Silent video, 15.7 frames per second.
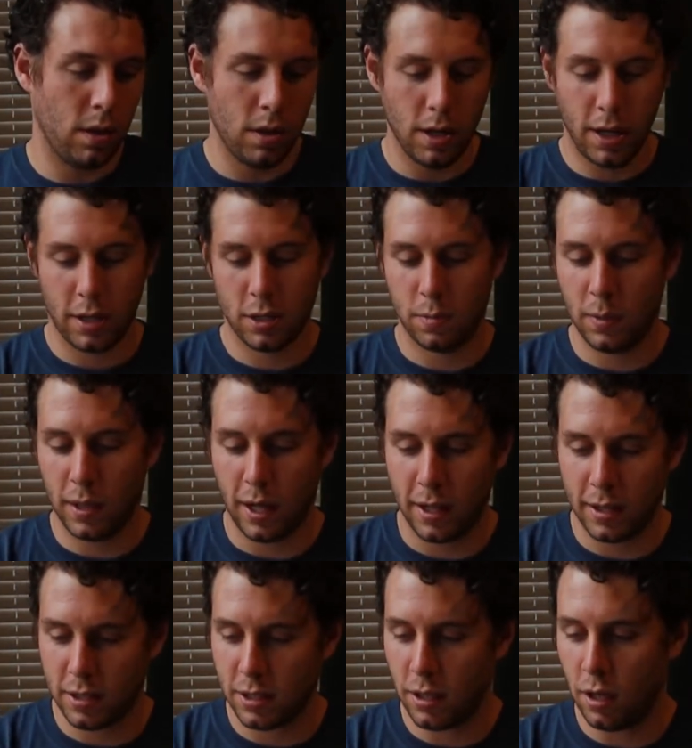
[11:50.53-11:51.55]
next we
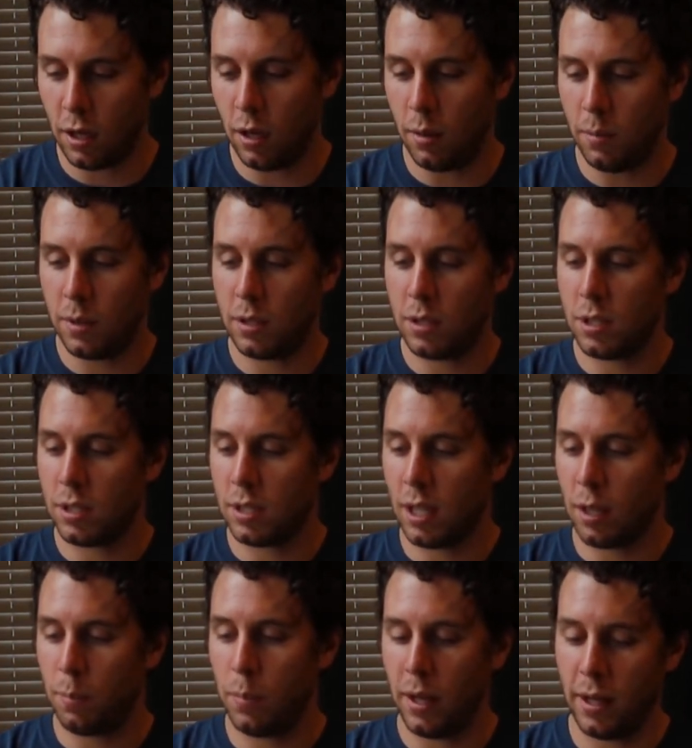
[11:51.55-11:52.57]
got some
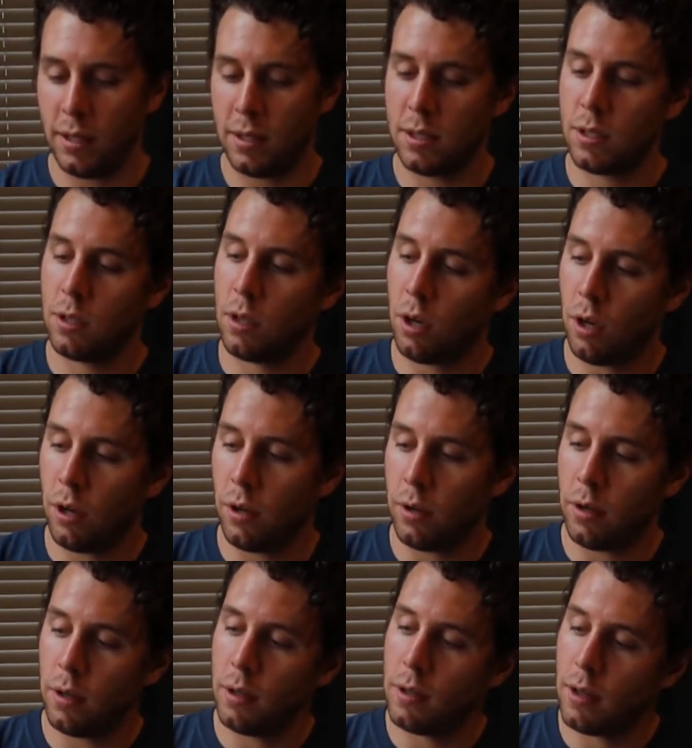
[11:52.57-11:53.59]
stick baits
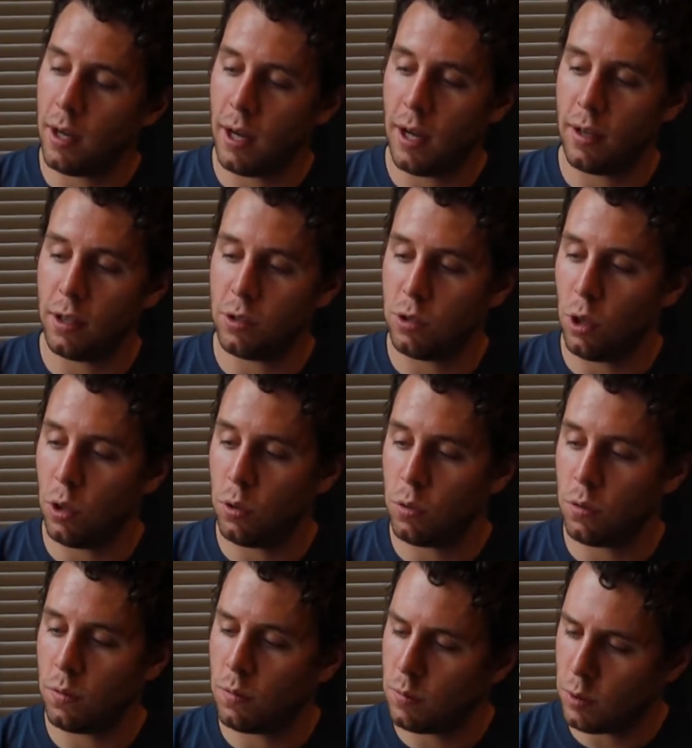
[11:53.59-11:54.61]
called uh, the
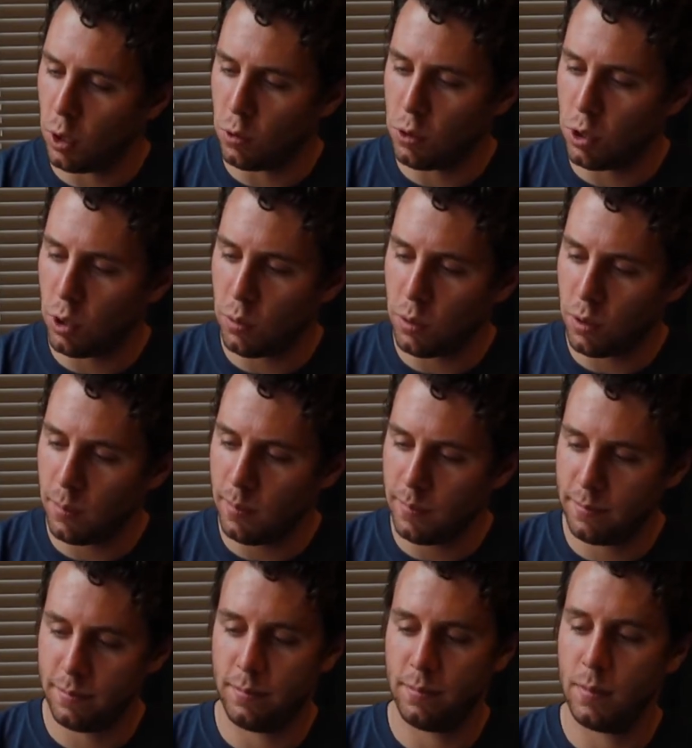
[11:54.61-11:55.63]
Do dojo
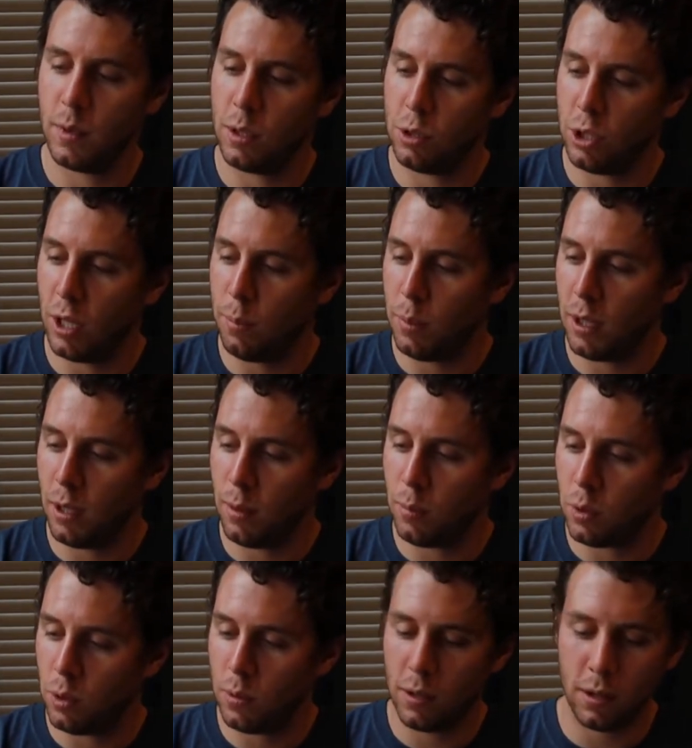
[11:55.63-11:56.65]
worm GP
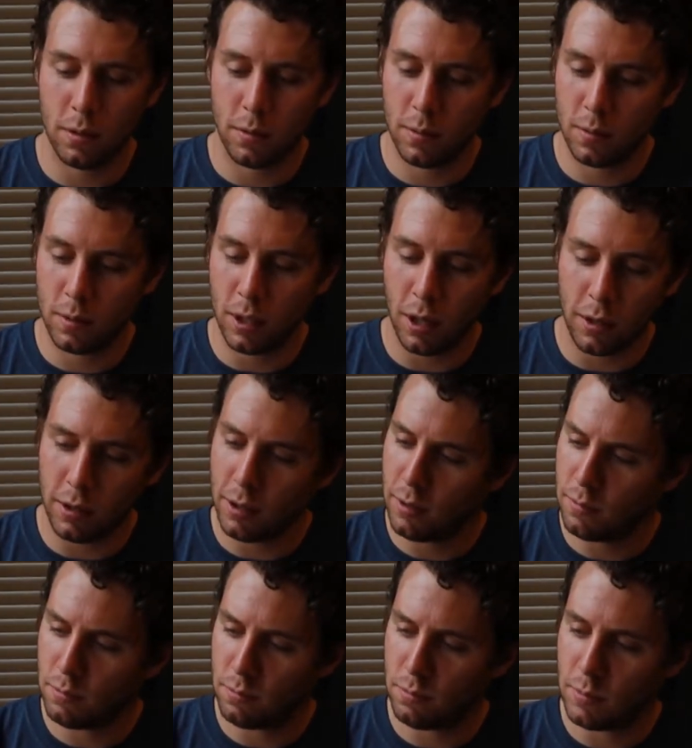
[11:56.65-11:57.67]
blue Goat
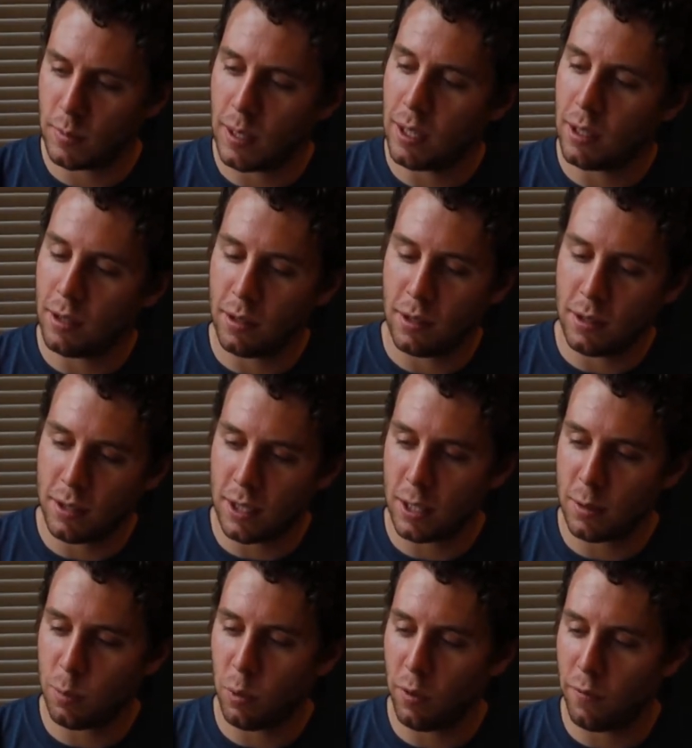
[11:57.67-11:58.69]
color
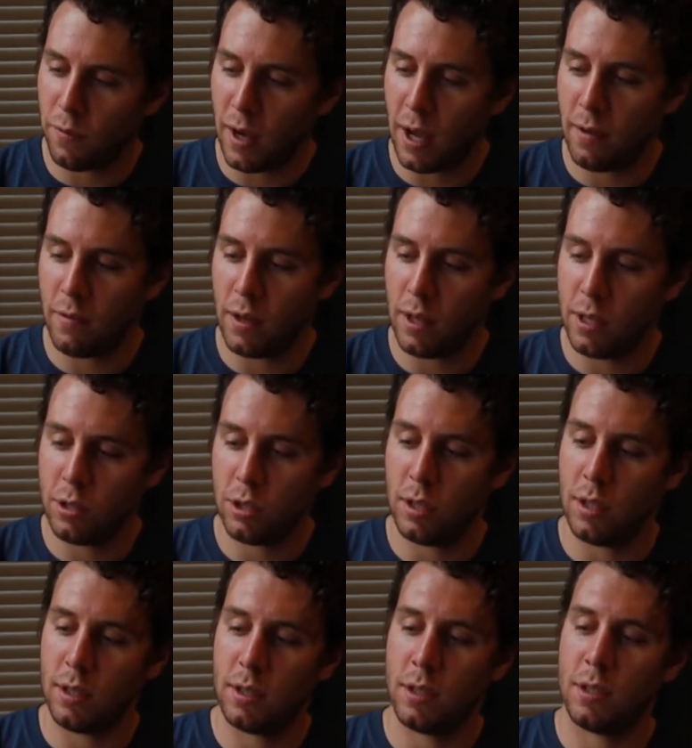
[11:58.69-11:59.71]
6.5
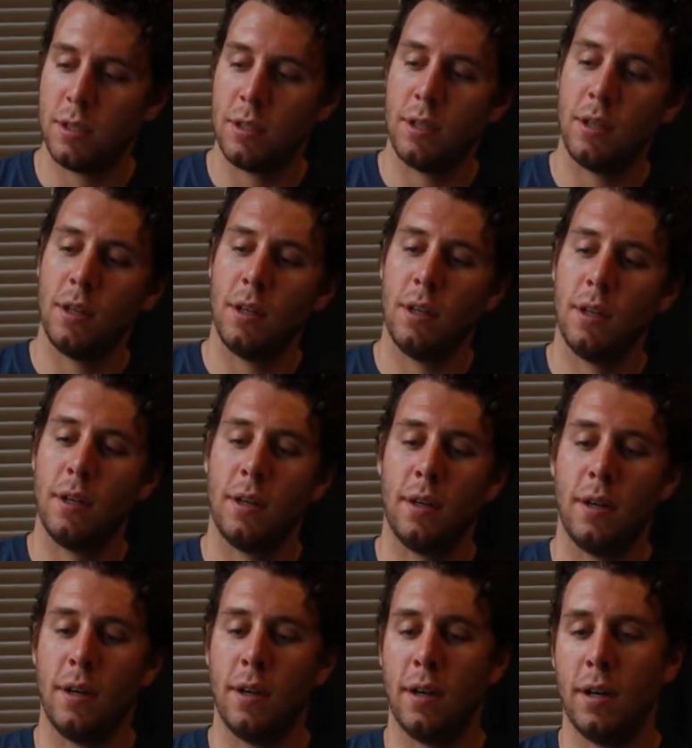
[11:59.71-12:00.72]
inches
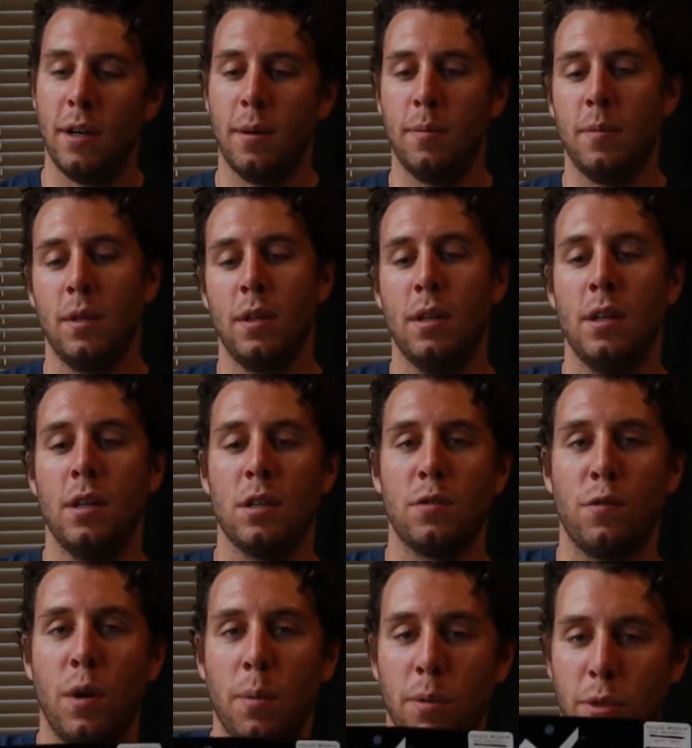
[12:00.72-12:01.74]
um, and it is
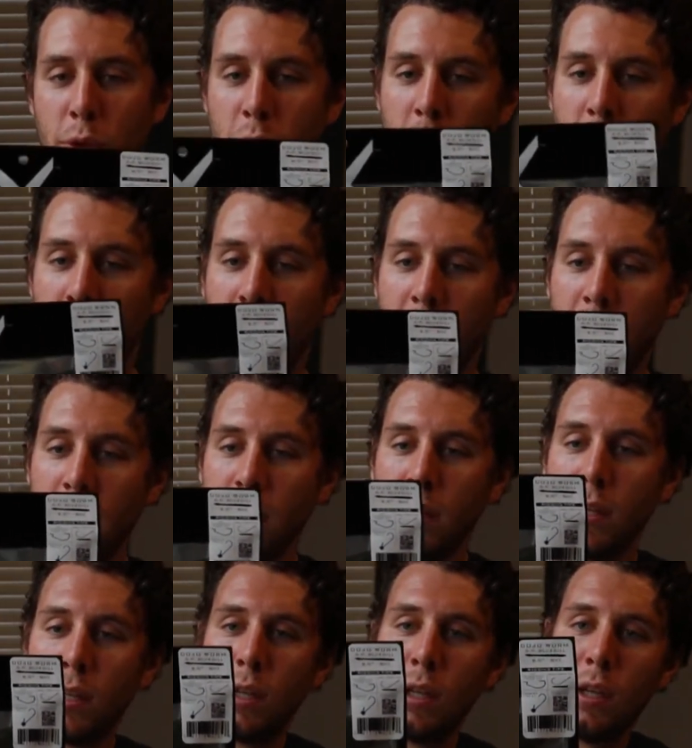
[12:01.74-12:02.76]
from Third Eye
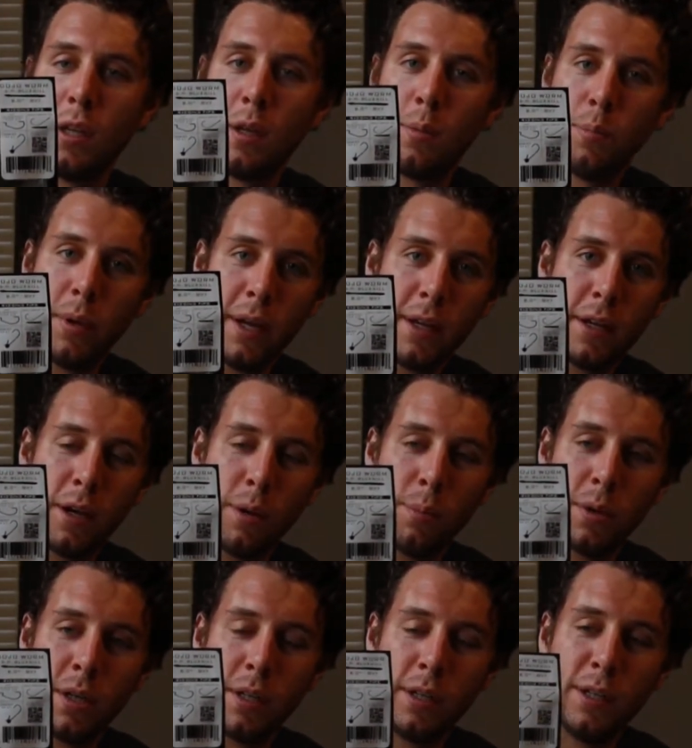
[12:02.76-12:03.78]
Bait
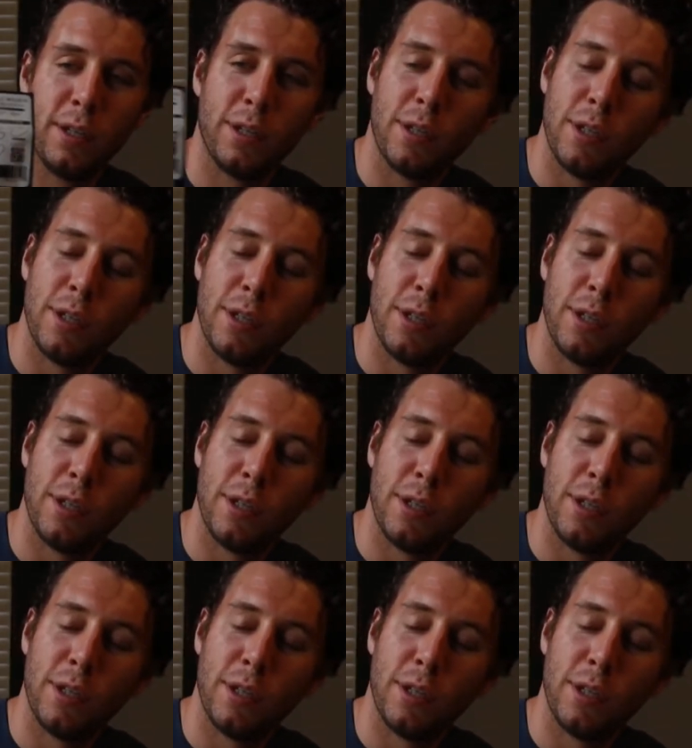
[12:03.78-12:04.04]
Company